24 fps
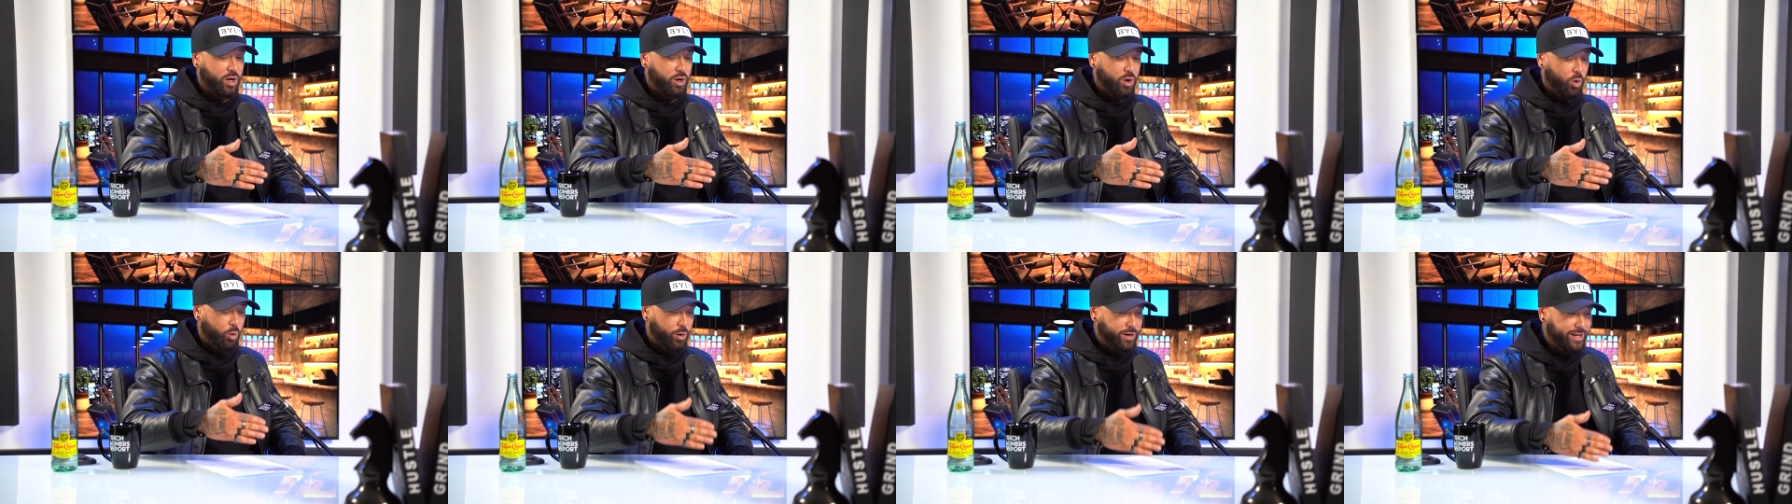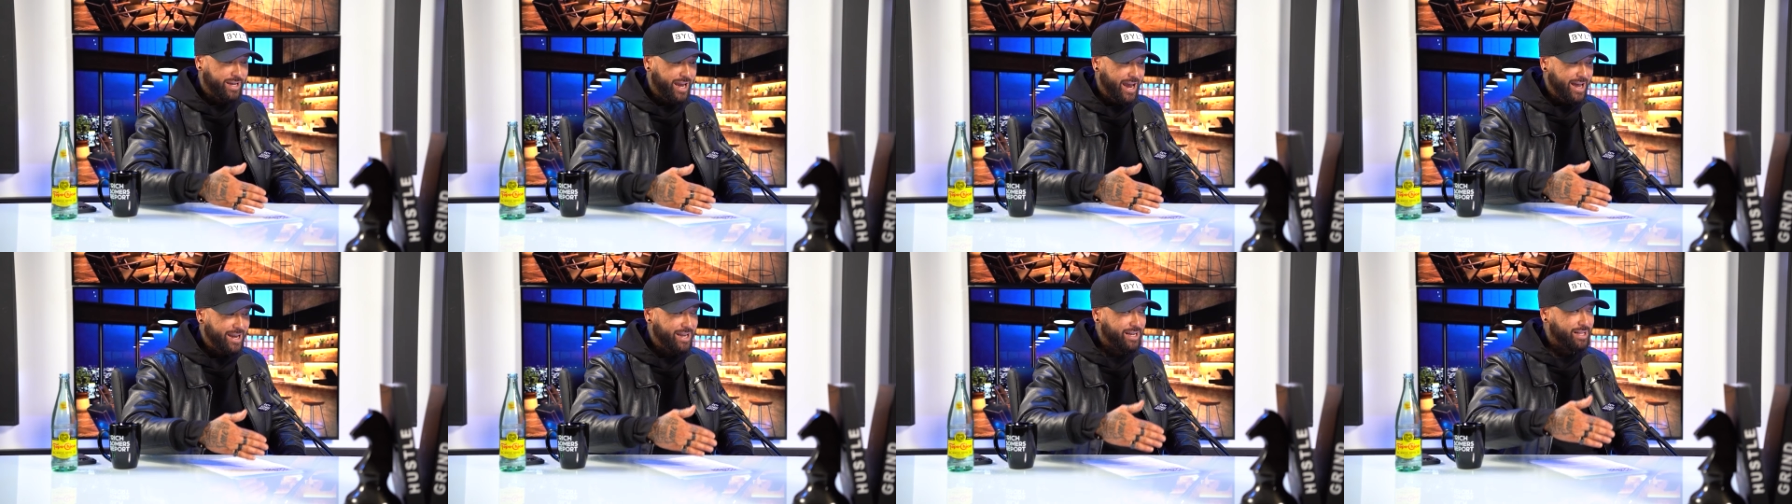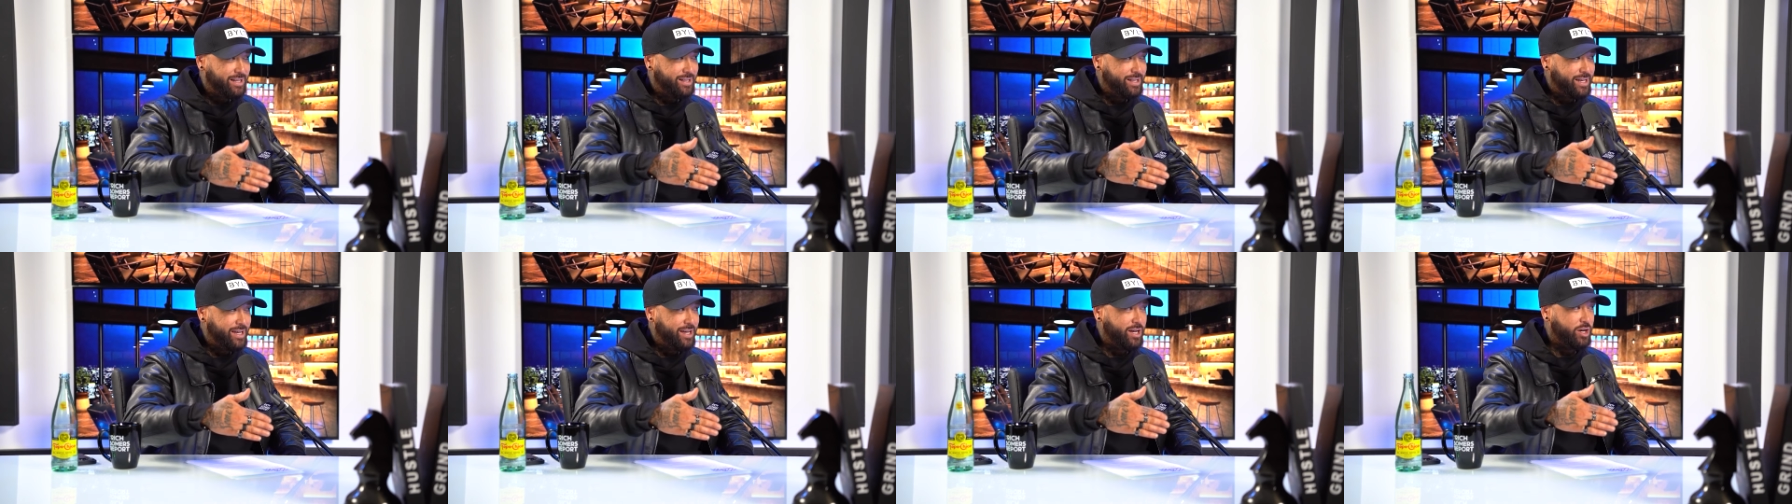
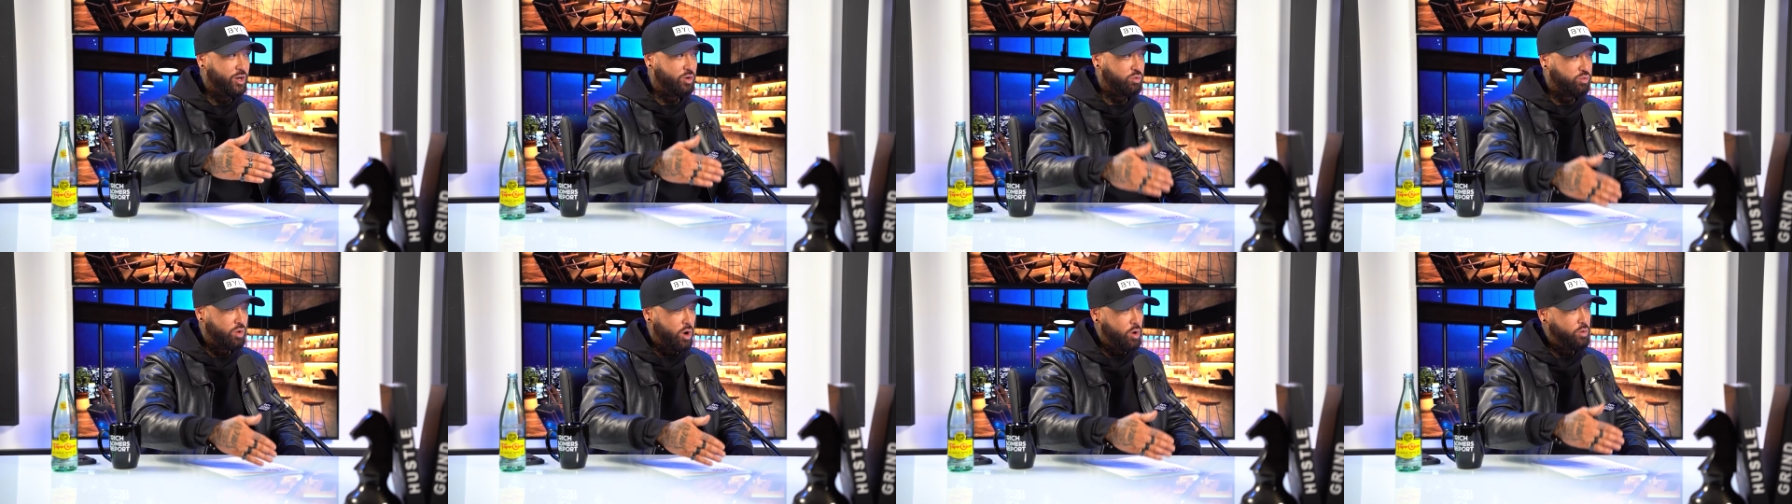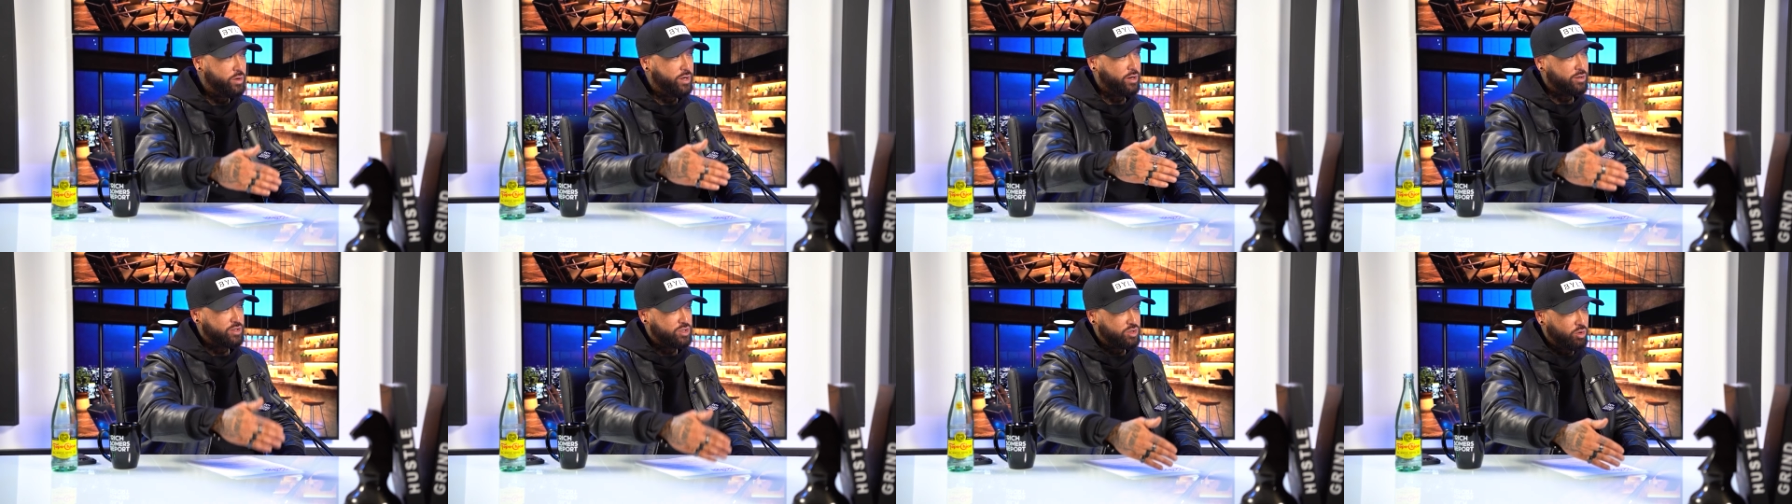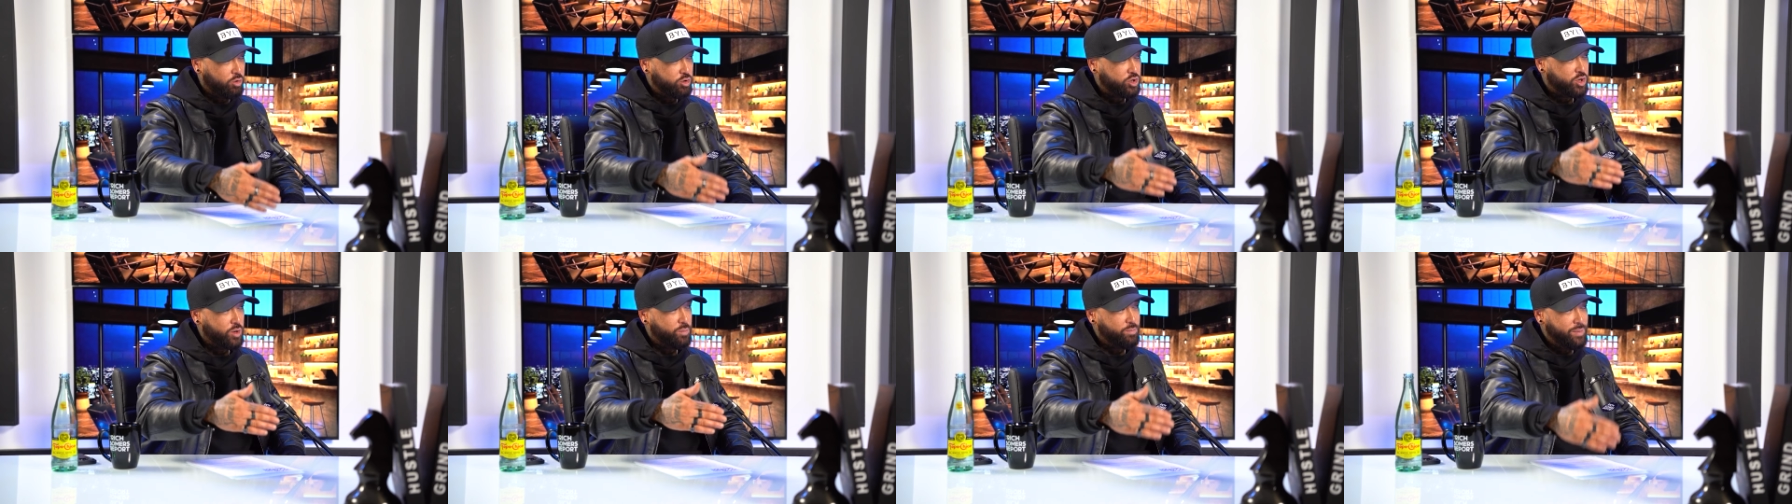organically grow your
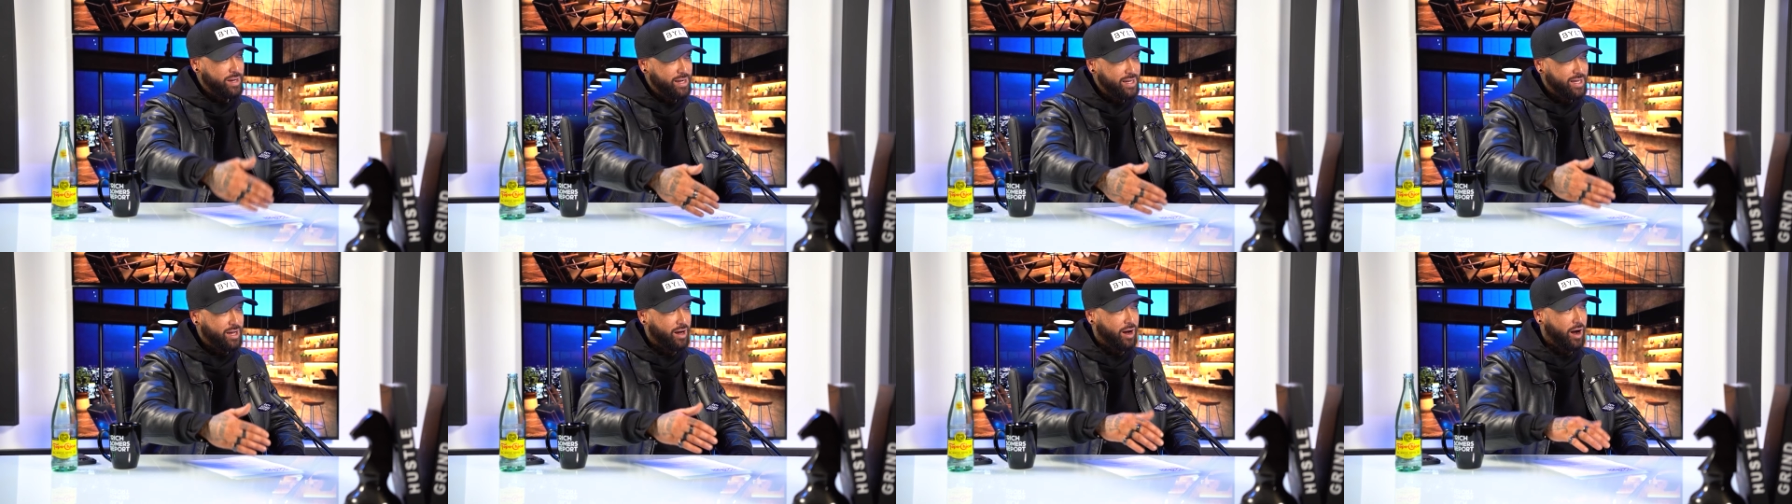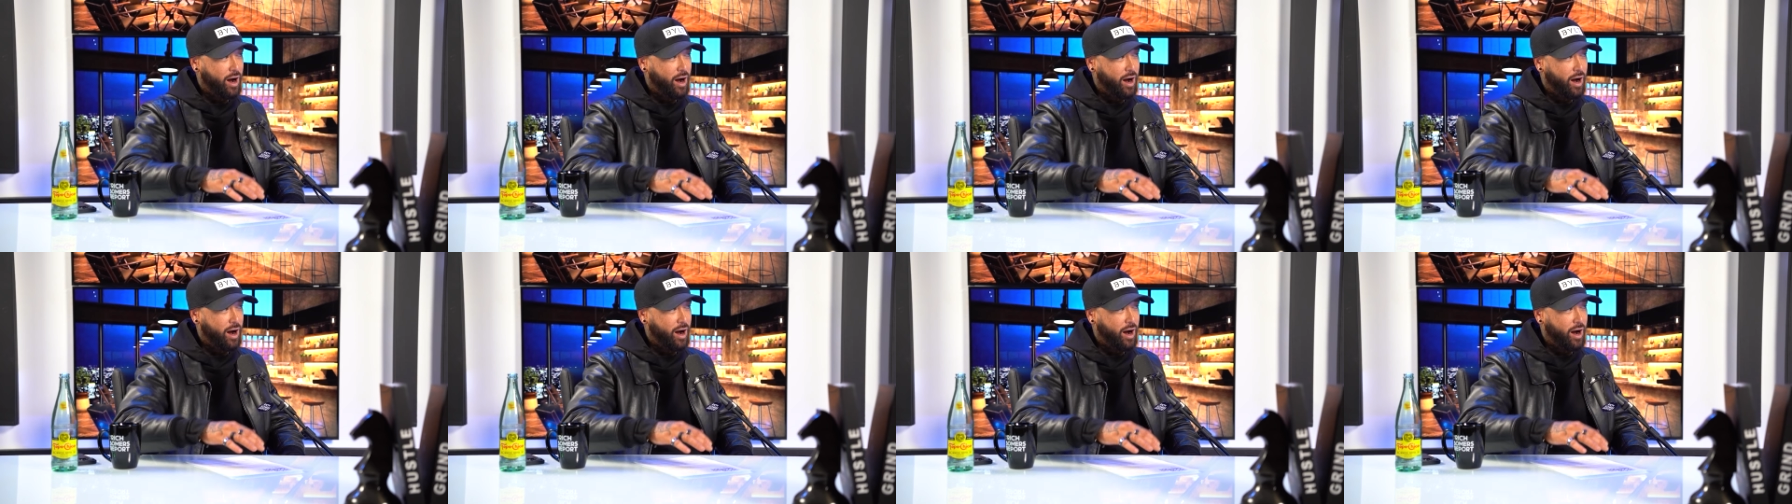social media